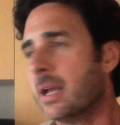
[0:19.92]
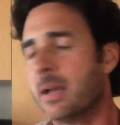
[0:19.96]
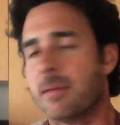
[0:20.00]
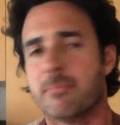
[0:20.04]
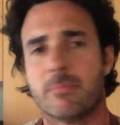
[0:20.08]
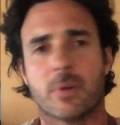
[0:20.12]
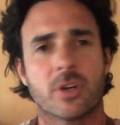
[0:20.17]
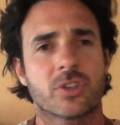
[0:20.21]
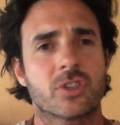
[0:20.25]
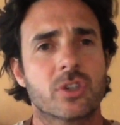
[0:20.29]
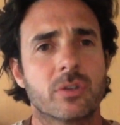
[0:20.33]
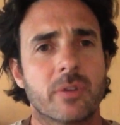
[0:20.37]

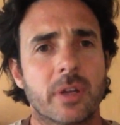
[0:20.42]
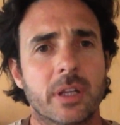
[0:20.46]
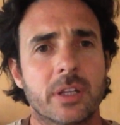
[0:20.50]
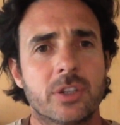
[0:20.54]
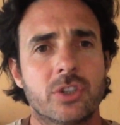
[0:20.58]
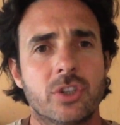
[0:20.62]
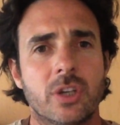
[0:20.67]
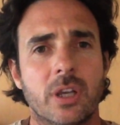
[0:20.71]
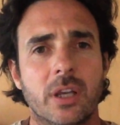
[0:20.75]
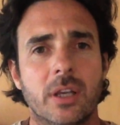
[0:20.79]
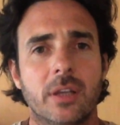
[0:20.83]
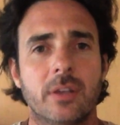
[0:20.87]
Mozzarella
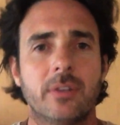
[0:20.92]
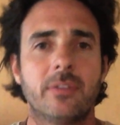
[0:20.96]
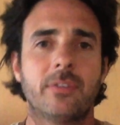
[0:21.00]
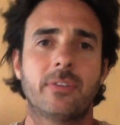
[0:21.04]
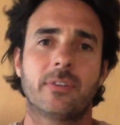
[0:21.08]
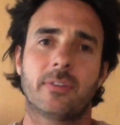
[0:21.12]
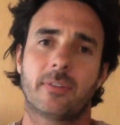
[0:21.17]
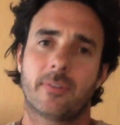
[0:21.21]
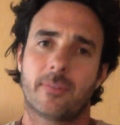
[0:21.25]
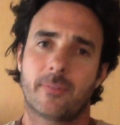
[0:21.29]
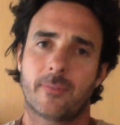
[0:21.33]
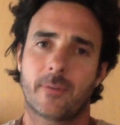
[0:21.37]

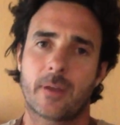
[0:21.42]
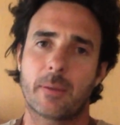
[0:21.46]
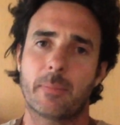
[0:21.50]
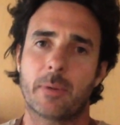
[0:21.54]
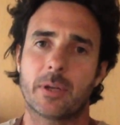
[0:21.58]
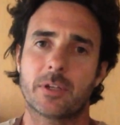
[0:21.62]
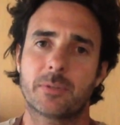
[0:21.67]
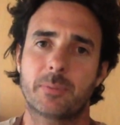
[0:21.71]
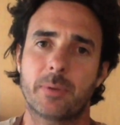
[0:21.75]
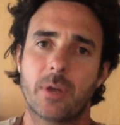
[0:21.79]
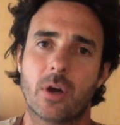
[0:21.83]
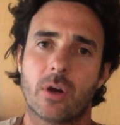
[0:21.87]
cheese, come on,
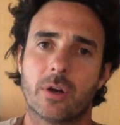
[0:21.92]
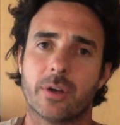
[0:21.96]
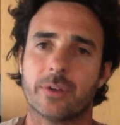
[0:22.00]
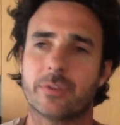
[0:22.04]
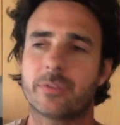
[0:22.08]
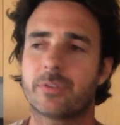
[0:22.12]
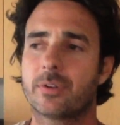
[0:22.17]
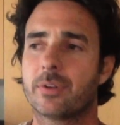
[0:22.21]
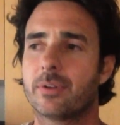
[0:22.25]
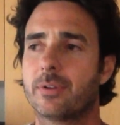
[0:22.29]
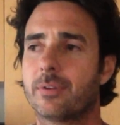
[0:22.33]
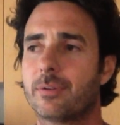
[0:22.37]
let's be
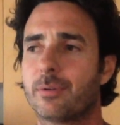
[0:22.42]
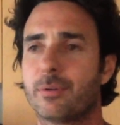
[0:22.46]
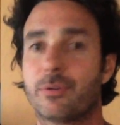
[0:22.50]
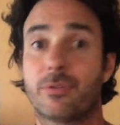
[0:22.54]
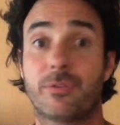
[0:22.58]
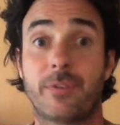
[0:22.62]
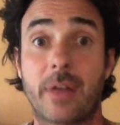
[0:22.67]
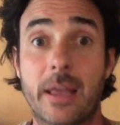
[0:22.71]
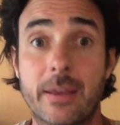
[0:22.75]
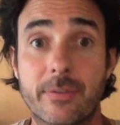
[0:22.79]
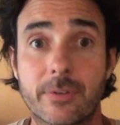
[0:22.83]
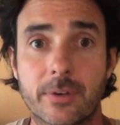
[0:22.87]
honest,
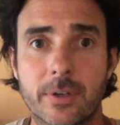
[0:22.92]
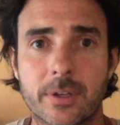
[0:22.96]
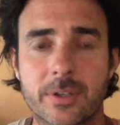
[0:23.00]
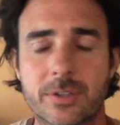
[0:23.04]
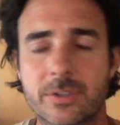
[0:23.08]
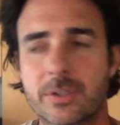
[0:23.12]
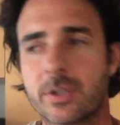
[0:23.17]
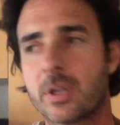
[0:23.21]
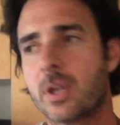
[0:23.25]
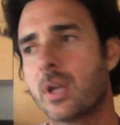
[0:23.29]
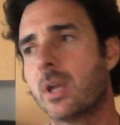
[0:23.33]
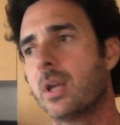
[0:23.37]

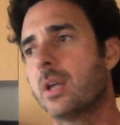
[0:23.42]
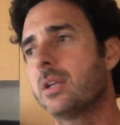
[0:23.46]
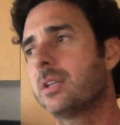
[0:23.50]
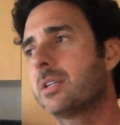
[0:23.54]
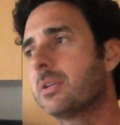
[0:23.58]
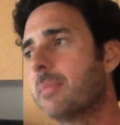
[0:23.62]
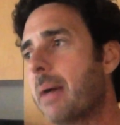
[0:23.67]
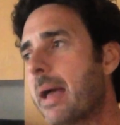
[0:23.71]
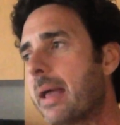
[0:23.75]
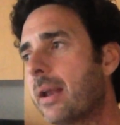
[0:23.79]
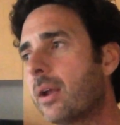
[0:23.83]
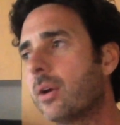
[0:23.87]
flavorless.
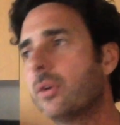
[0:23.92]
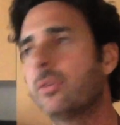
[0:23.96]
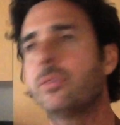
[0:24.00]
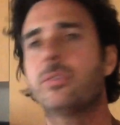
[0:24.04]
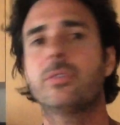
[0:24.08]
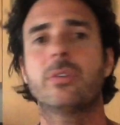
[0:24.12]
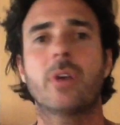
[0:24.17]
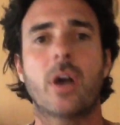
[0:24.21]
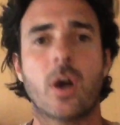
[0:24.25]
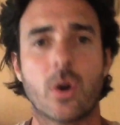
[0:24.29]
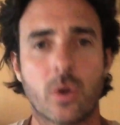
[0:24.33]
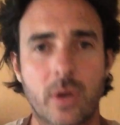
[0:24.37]

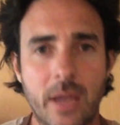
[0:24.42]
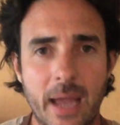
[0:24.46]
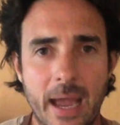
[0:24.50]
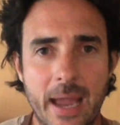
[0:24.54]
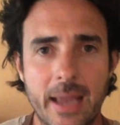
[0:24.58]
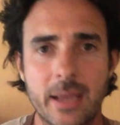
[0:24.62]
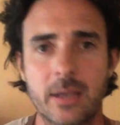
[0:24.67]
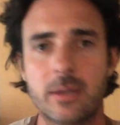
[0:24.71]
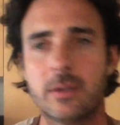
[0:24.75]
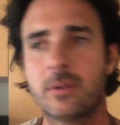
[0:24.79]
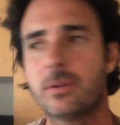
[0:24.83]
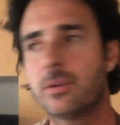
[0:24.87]
Tomatoes,
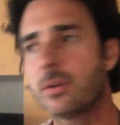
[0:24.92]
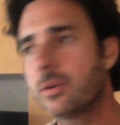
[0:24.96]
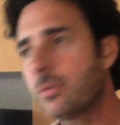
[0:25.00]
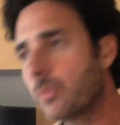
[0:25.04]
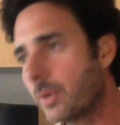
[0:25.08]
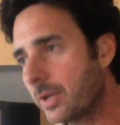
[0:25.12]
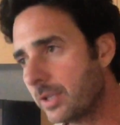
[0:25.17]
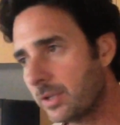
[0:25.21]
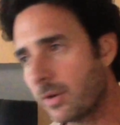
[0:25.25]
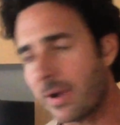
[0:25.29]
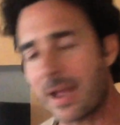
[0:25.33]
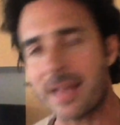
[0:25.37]
okay, good
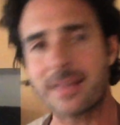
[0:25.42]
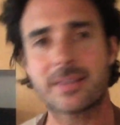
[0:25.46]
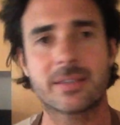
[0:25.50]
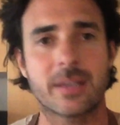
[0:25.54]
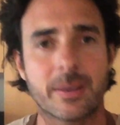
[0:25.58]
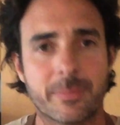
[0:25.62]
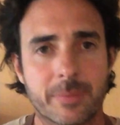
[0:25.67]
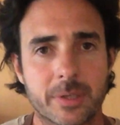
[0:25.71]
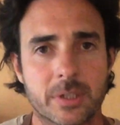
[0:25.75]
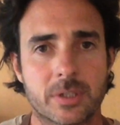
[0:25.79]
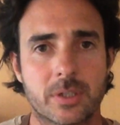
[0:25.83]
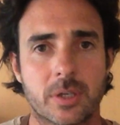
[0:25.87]
when you add
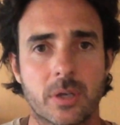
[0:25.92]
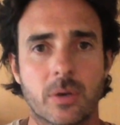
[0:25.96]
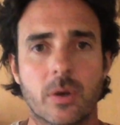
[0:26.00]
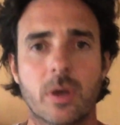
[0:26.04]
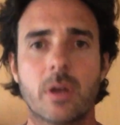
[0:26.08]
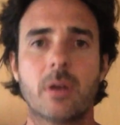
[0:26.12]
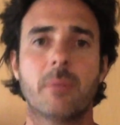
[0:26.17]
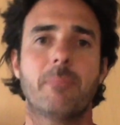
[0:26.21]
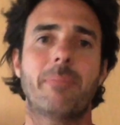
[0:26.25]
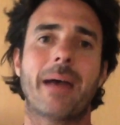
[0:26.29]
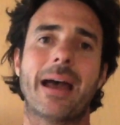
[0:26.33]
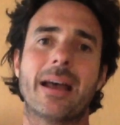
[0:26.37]
something to
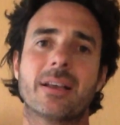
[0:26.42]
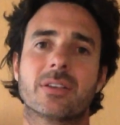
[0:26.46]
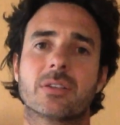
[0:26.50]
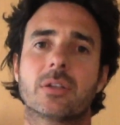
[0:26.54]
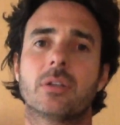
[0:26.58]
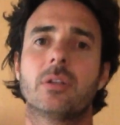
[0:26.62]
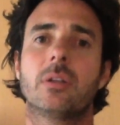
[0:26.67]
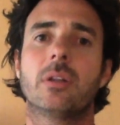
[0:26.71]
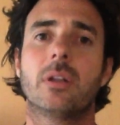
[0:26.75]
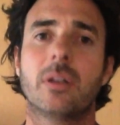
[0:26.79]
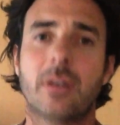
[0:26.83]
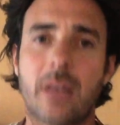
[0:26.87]
it.
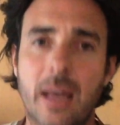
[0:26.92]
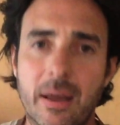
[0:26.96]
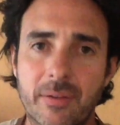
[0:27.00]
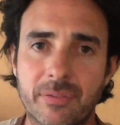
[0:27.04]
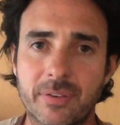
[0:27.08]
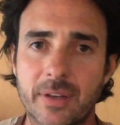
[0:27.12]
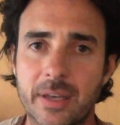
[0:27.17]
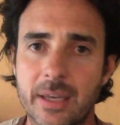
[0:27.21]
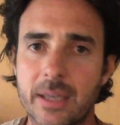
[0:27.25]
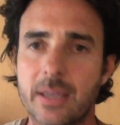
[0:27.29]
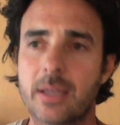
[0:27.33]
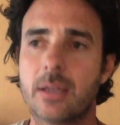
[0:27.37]
Basil,
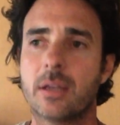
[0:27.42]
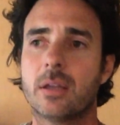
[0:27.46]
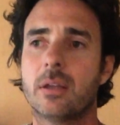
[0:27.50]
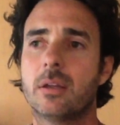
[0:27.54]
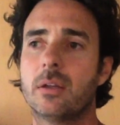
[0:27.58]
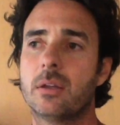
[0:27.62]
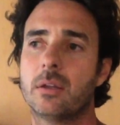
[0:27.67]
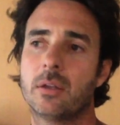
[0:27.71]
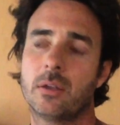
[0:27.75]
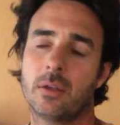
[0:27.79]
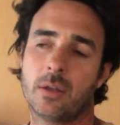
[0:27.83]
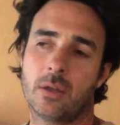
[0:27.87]
lovely.
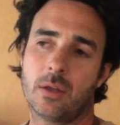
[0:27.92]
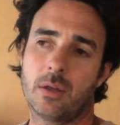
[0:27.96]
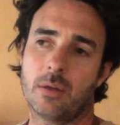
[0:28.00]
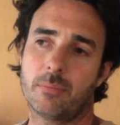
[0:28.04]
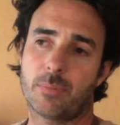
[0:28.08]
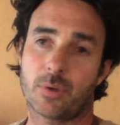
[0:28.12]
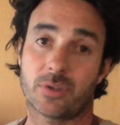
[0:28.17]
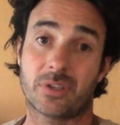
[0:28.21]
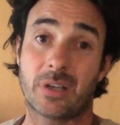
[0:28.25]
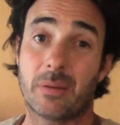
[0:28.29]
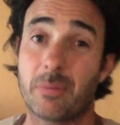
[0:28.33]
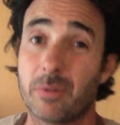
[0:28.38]

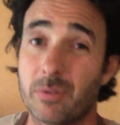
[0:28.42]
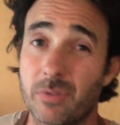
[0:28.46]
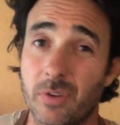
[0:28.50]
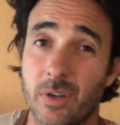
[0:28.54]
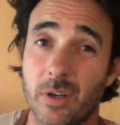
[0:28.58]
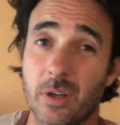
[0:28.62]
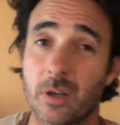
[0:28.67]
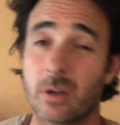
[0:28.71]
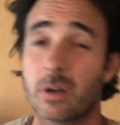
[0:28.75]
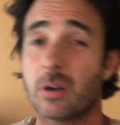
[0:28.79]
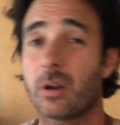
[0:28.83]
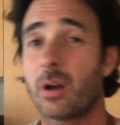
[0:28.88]
Balsamic
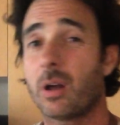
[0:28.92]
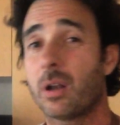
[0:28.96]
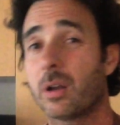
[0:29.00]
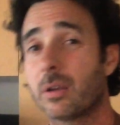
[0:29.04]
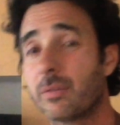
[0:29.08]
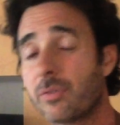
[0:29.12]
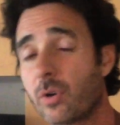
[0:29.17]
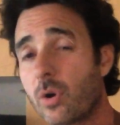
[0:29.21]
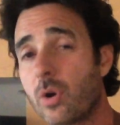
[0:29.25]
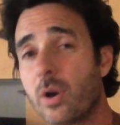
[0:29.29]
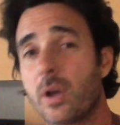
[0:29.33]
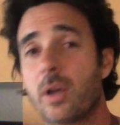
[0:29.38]
vinegar,
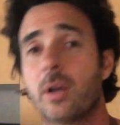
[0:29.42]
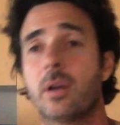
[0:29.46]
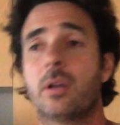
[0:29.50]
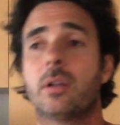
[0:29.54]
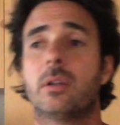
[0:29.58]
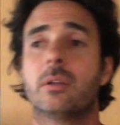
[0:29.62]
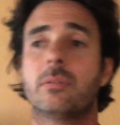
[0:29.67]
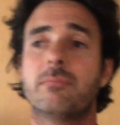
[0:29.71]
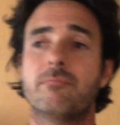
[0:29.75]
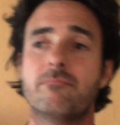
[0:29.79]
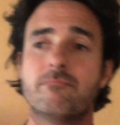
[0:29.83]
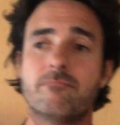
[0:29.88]
olive
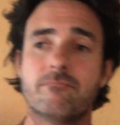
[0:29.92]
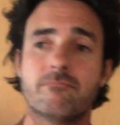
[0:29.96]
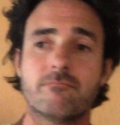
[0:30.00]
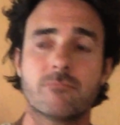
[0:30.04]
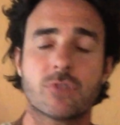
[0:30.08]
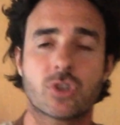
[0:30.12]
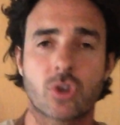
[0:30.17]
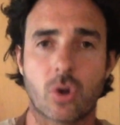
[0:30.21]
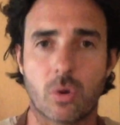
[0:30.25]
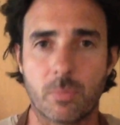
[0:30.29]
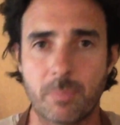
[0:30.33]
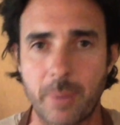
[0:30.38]
oil,
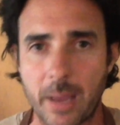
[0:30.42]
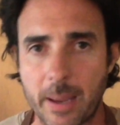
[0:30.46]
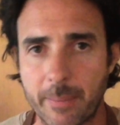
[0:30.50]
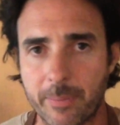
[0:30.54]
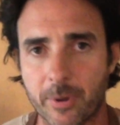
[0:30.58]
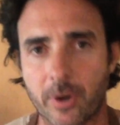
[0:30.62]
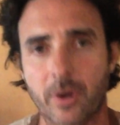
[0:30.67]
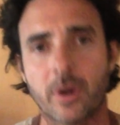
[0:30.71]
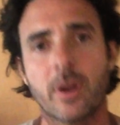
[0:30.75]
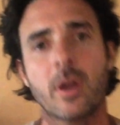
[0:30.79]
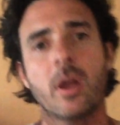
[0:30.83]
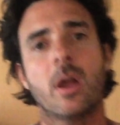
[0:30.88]
salt,
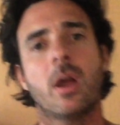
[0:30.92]
pepper.